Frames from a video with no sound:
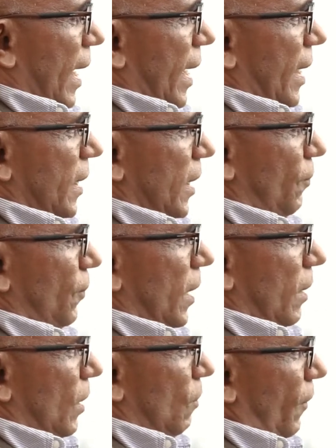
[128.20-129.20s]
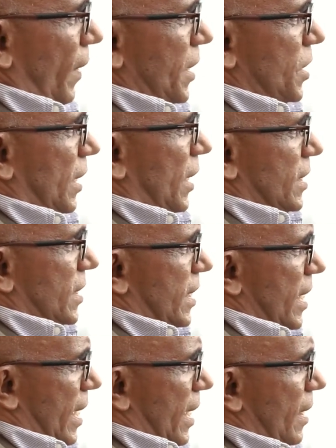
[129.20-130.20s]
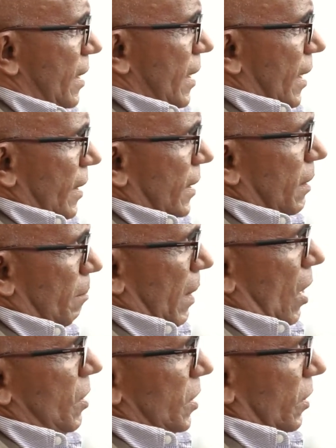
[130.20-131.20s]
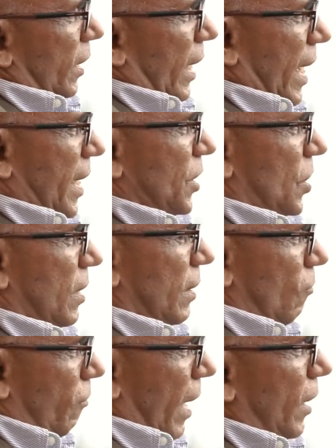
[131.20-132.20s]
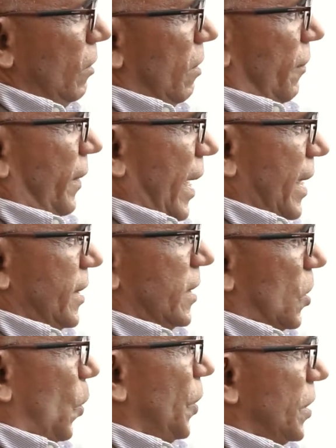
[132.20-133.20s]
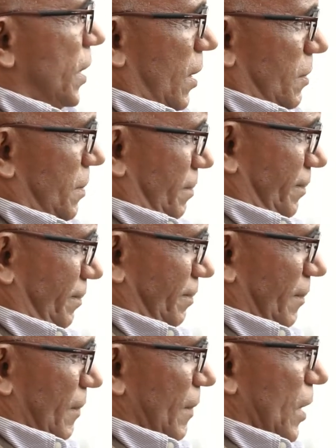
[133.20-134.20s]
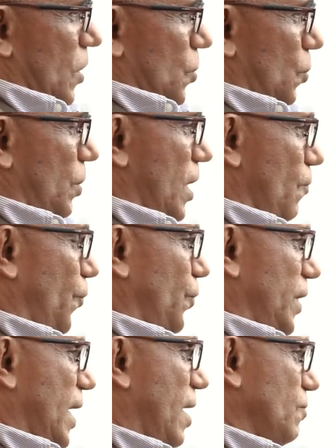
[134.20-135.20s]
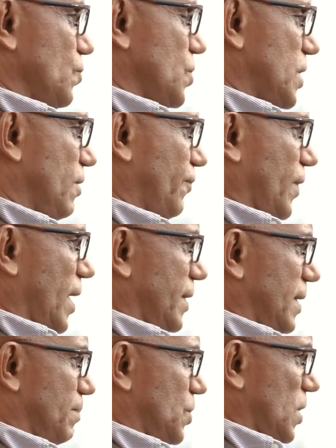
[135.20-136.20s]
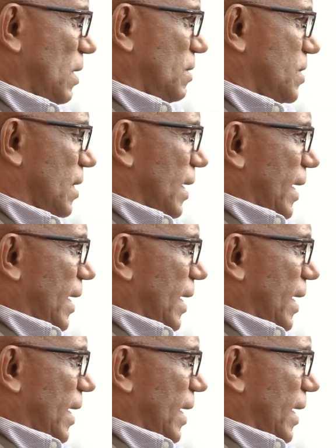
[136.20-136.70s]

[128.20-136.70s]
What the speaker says: and if the inflation is there, the amount of cash, the value of cash is going down. So therefore they have to safeguard themselves